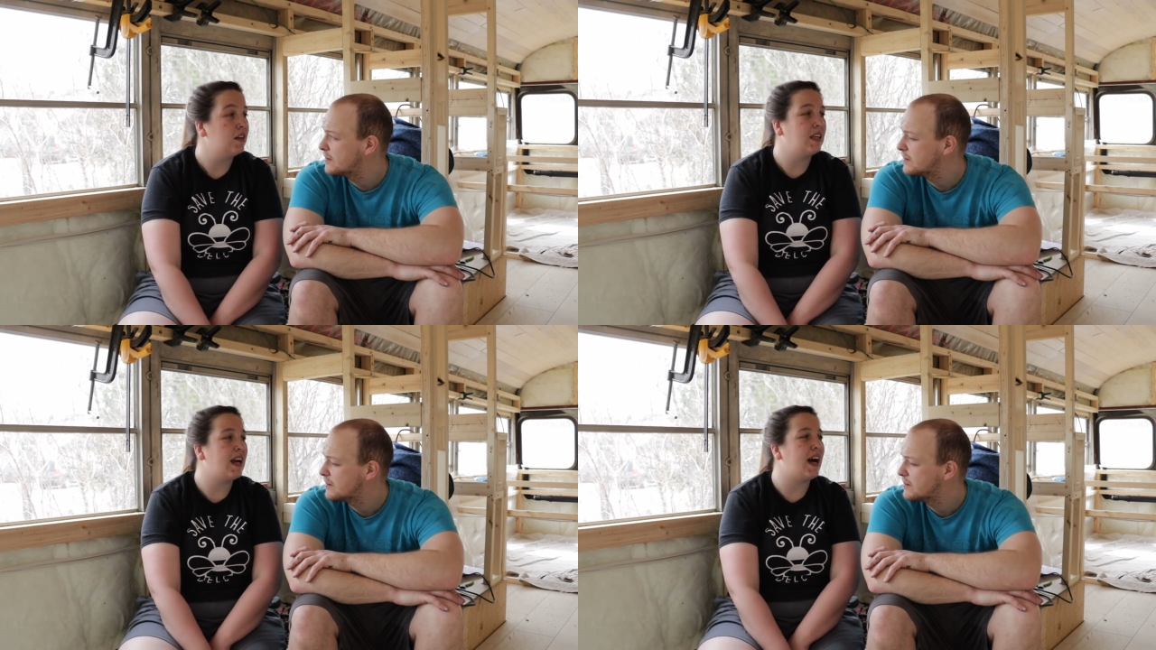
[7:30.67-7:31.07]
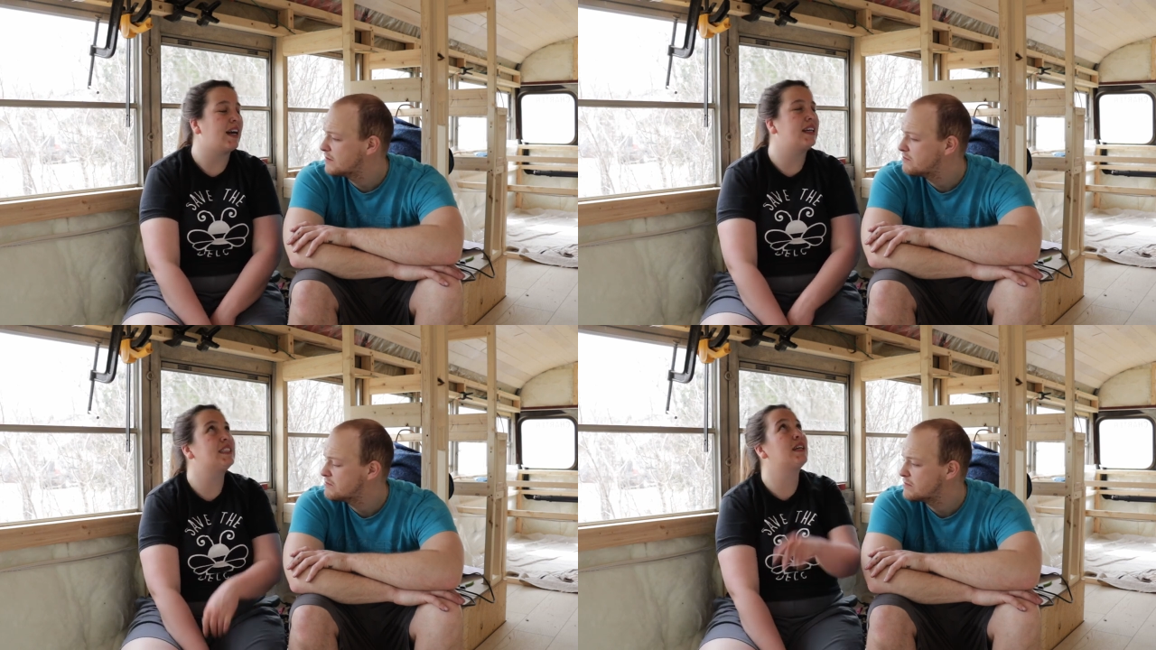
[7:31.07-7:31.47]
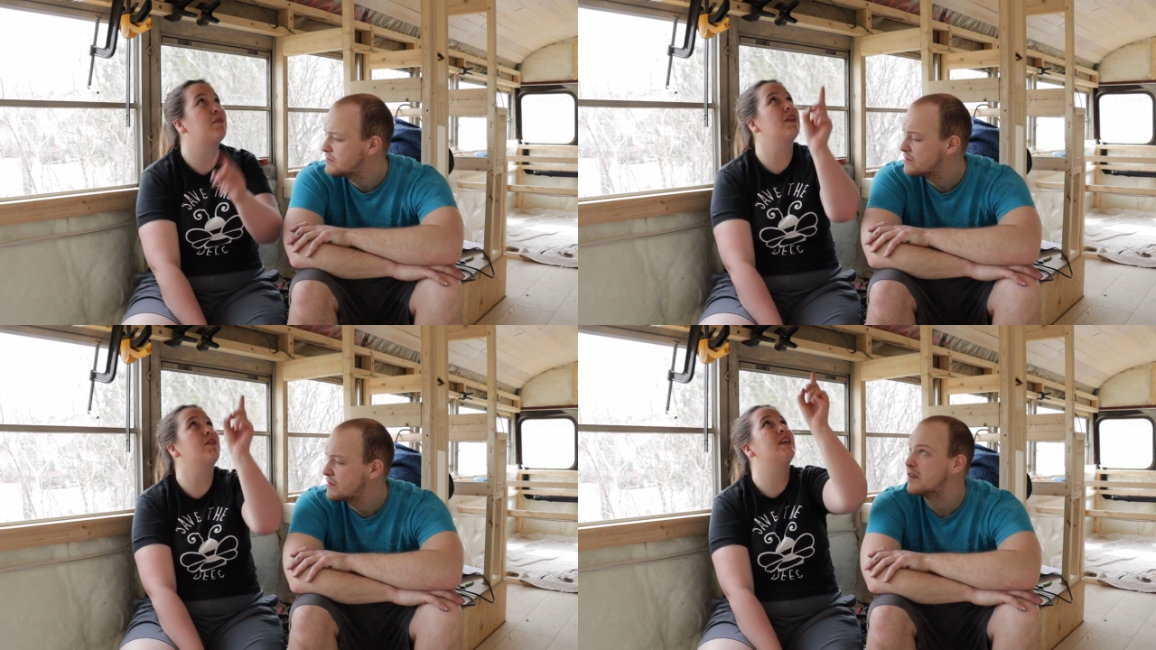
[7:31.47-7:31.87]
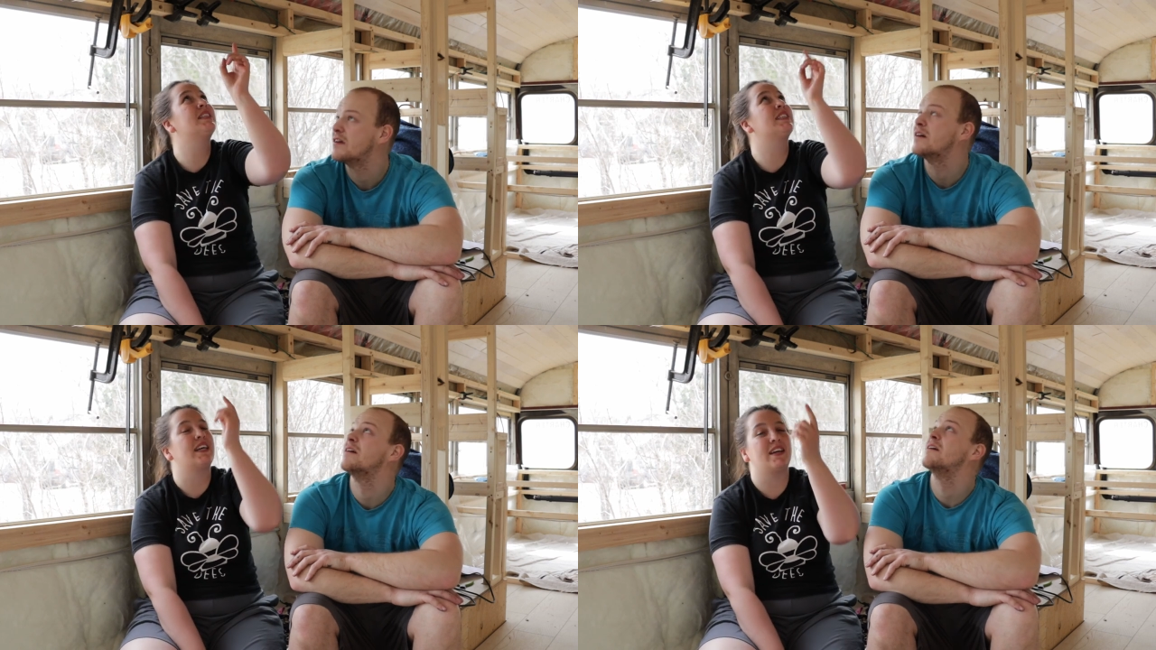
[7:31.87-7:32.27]
Speaker 1: Yeah, because some of the
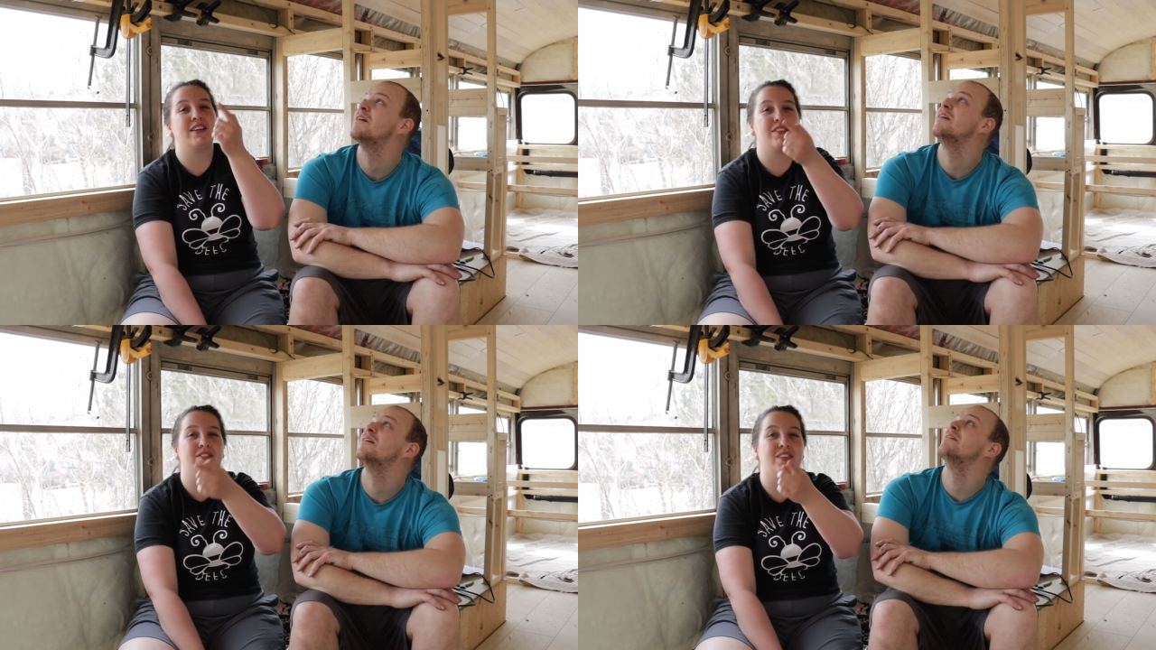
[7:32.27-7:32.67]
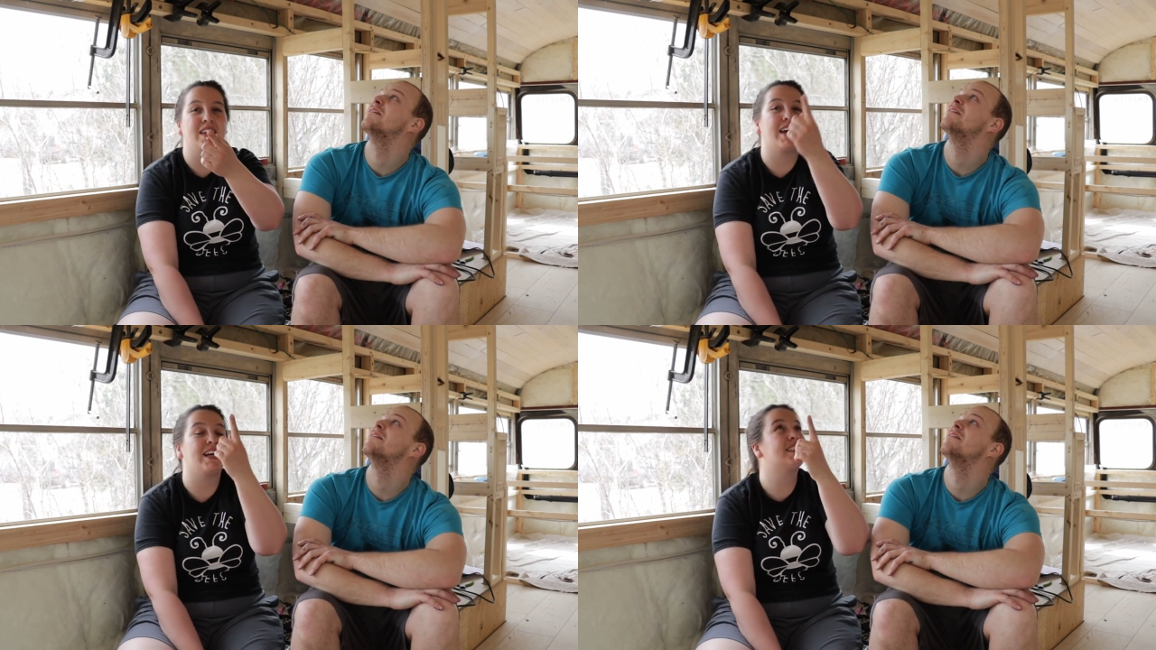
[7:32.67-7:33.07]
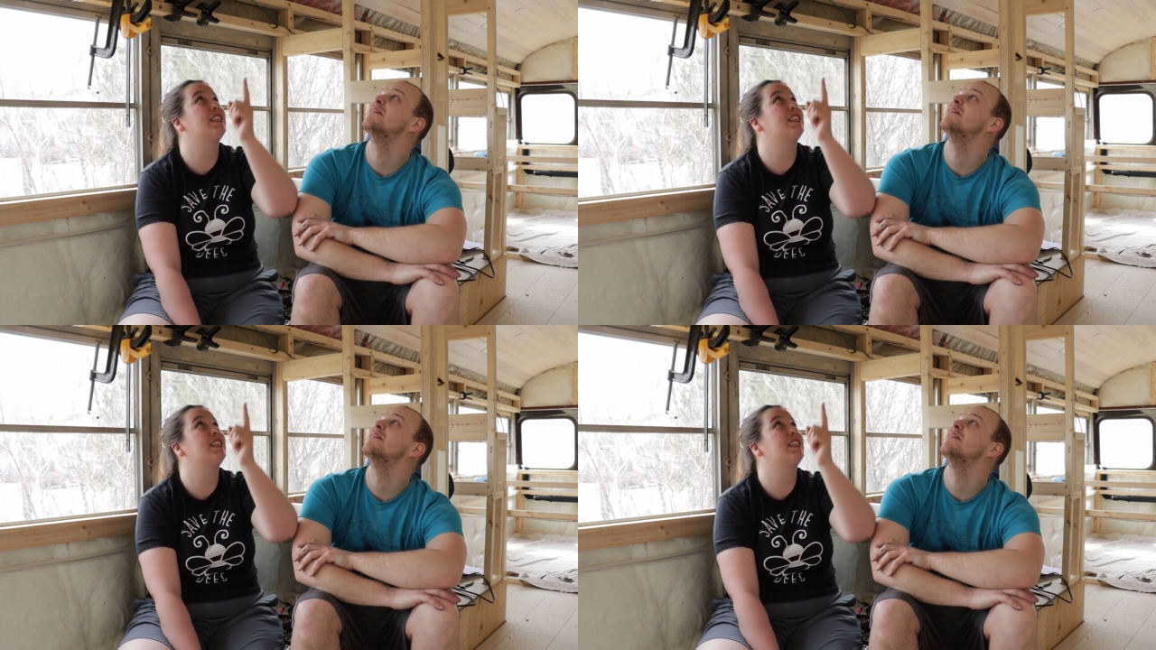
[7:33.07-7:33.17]
ones, like, they can't